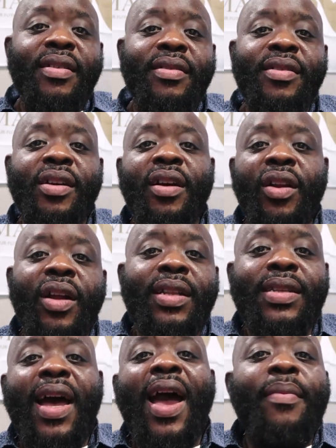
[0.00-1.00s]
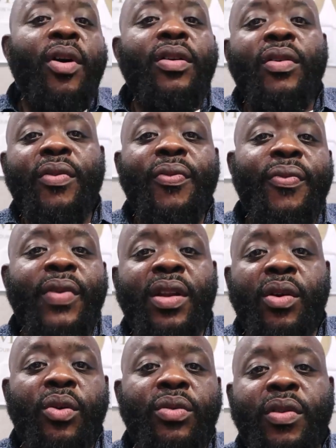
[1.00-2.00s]
took a lot of time out of,
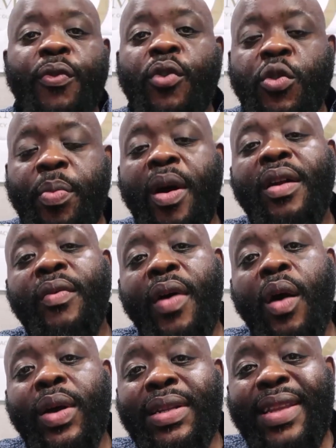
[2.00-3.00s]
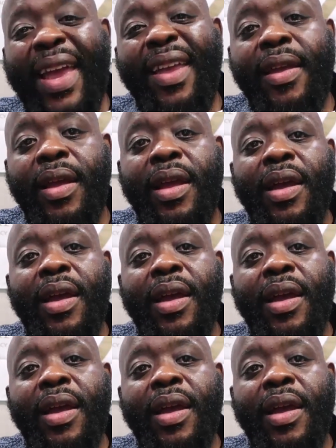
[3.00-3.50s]
the first part of our day.